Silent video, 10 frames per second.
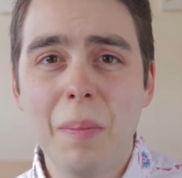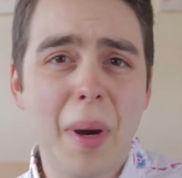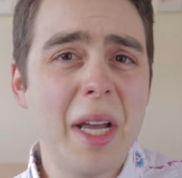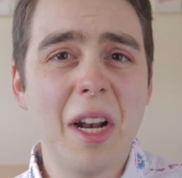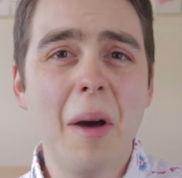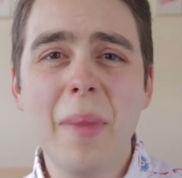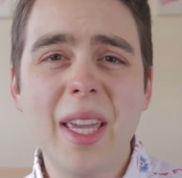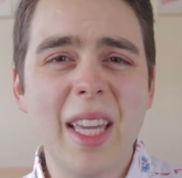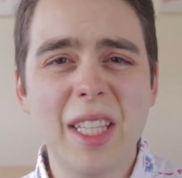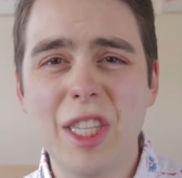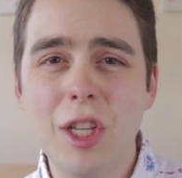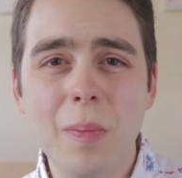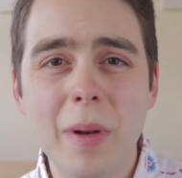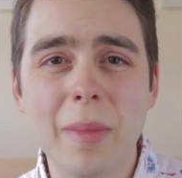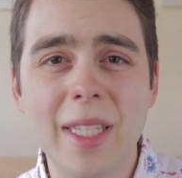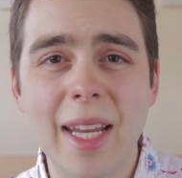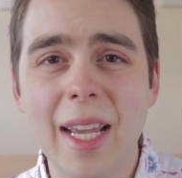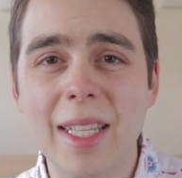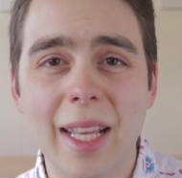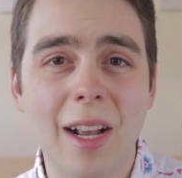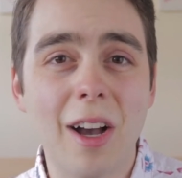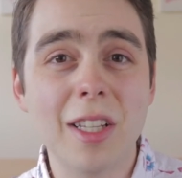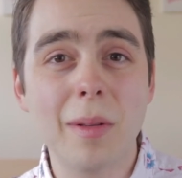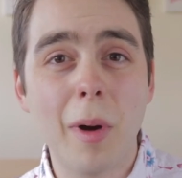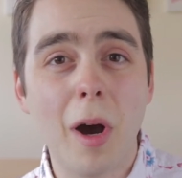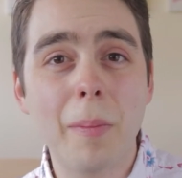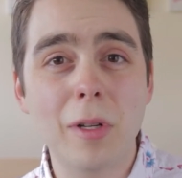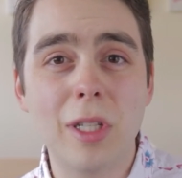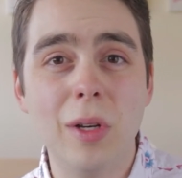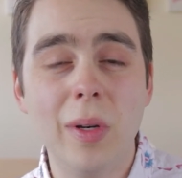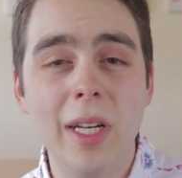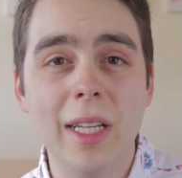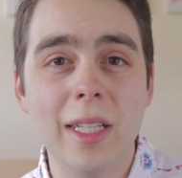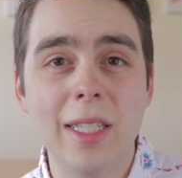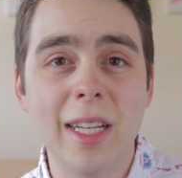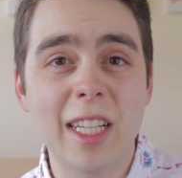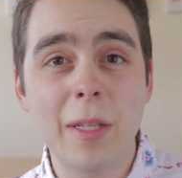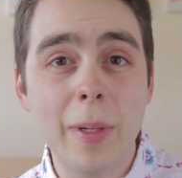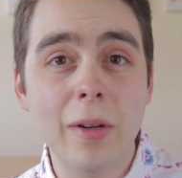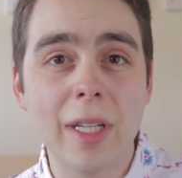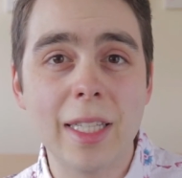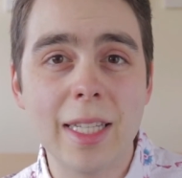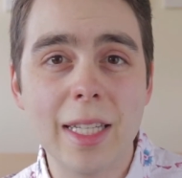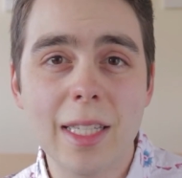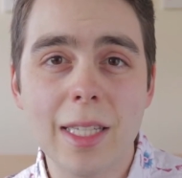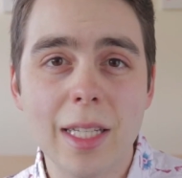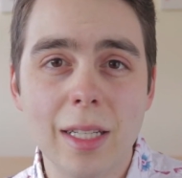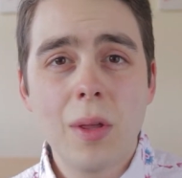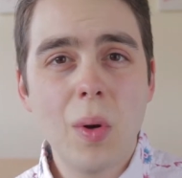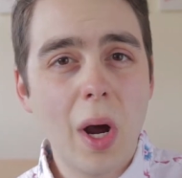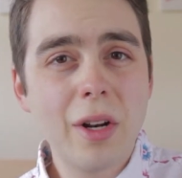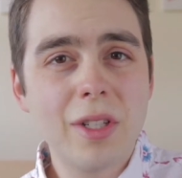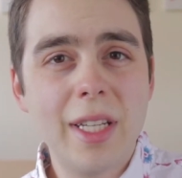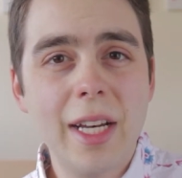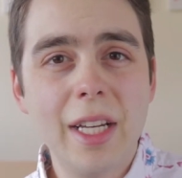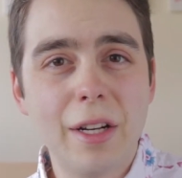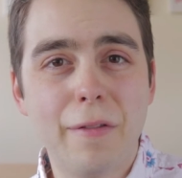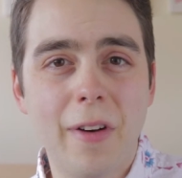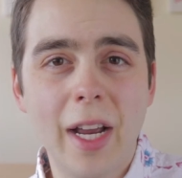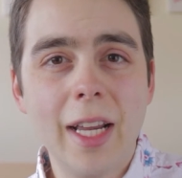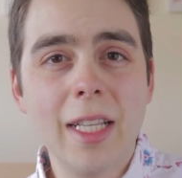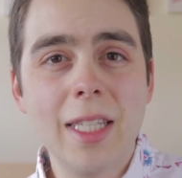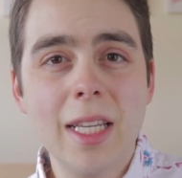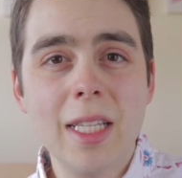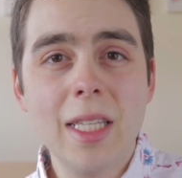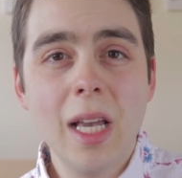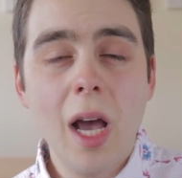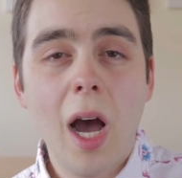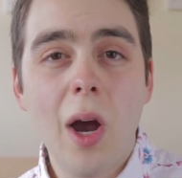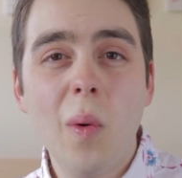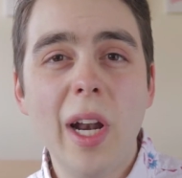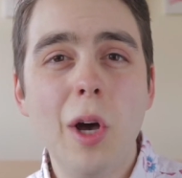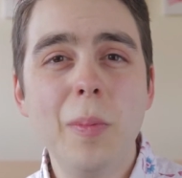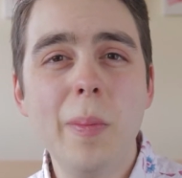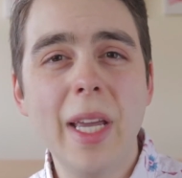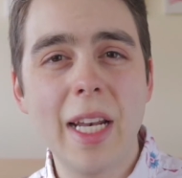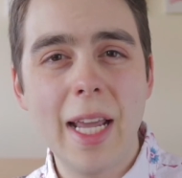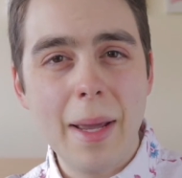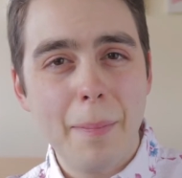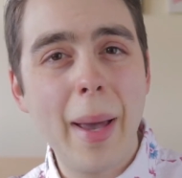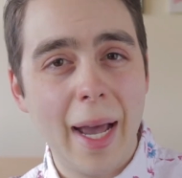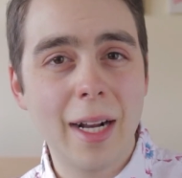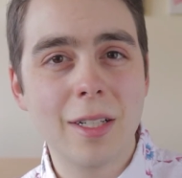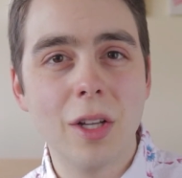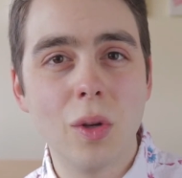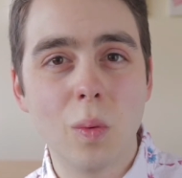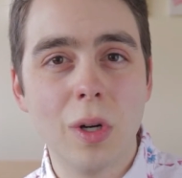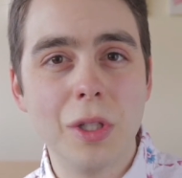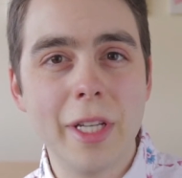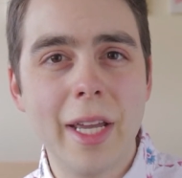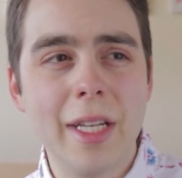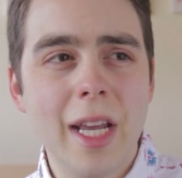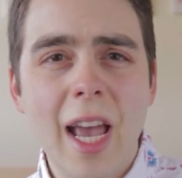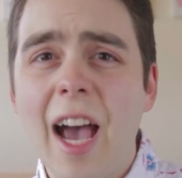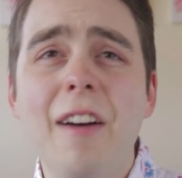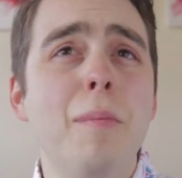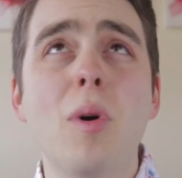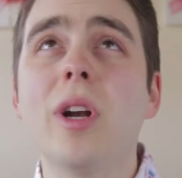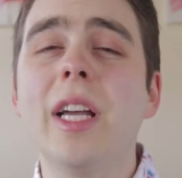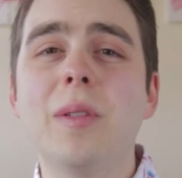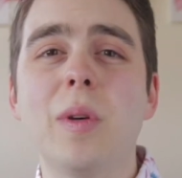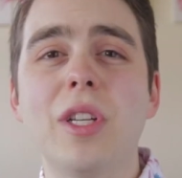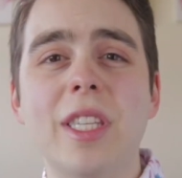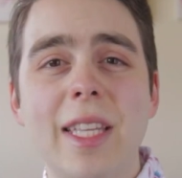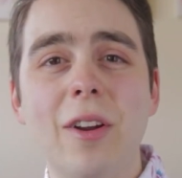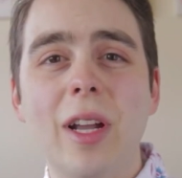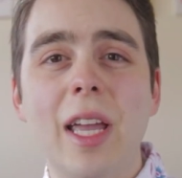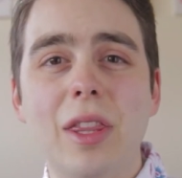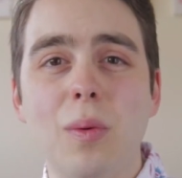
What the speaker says: by not making stupid mistakes that cost them opportunities and experiences. Through understanding your finances, I want to help you make an impact on the world and have more nights where you're staring at